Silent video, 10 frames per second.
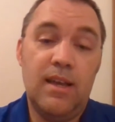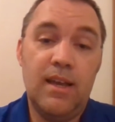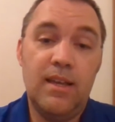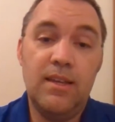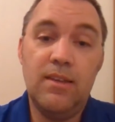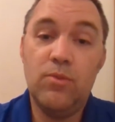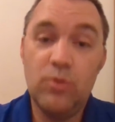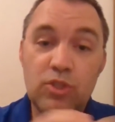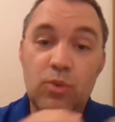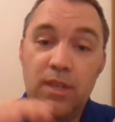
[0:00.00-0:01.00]
Uh,
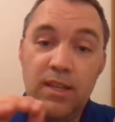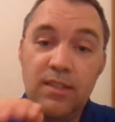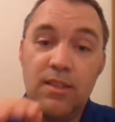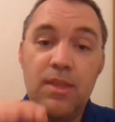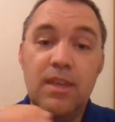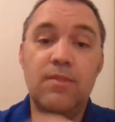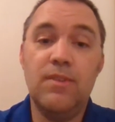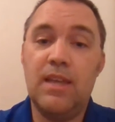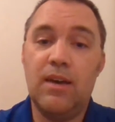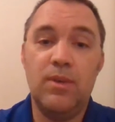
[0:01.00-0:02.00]
so we need to think of
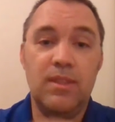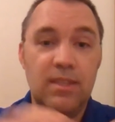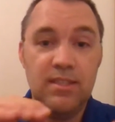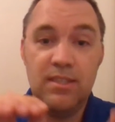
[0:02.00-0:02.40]
it that way.